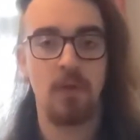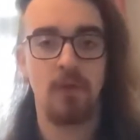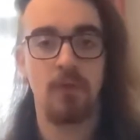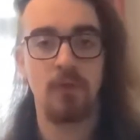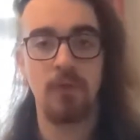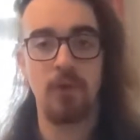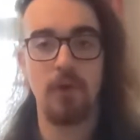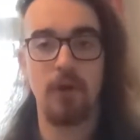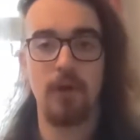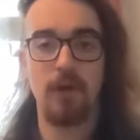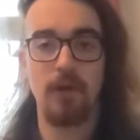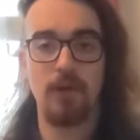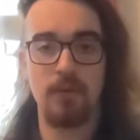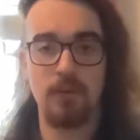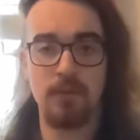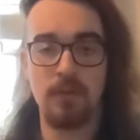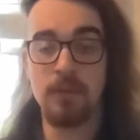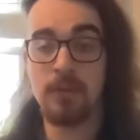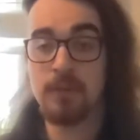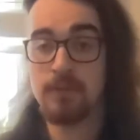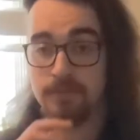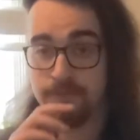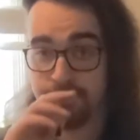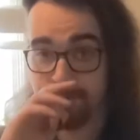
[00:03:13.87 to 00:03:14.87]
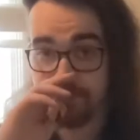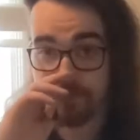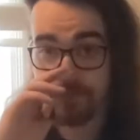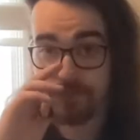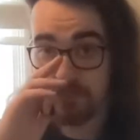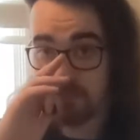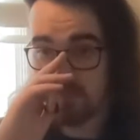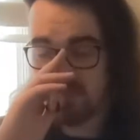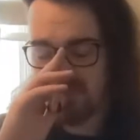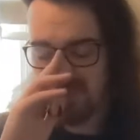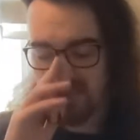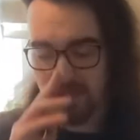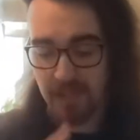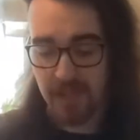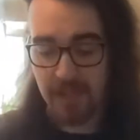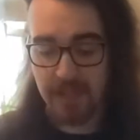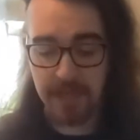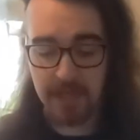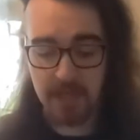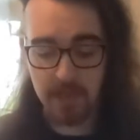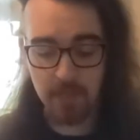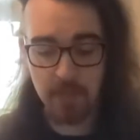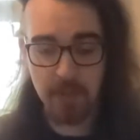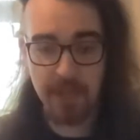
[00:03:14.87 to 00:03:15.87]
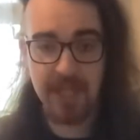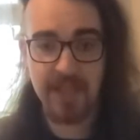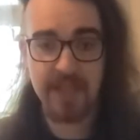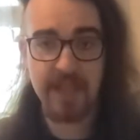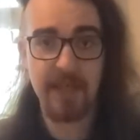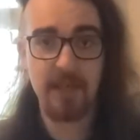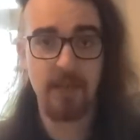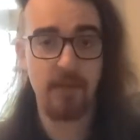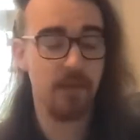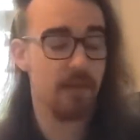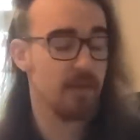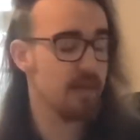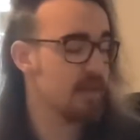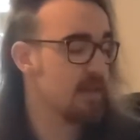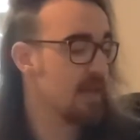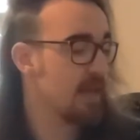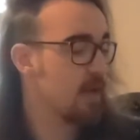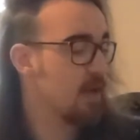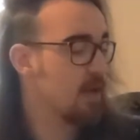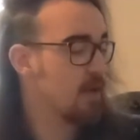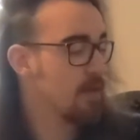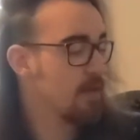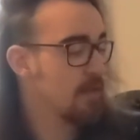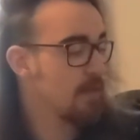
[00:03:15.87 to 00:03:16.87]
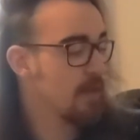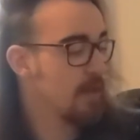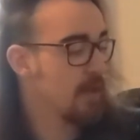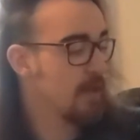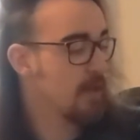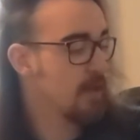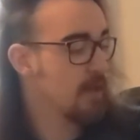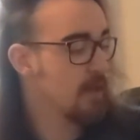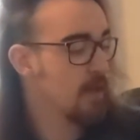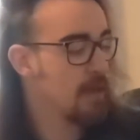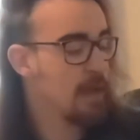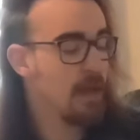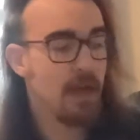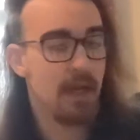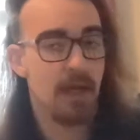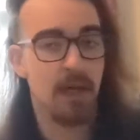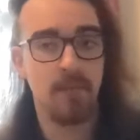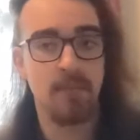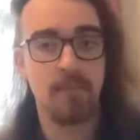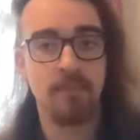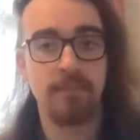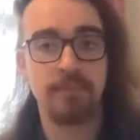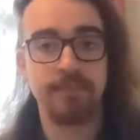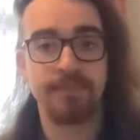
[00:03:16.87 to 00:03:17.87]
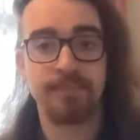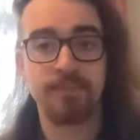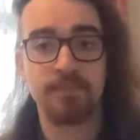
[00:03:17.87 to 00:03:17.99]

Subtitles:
So I'm going to play that thing, I'm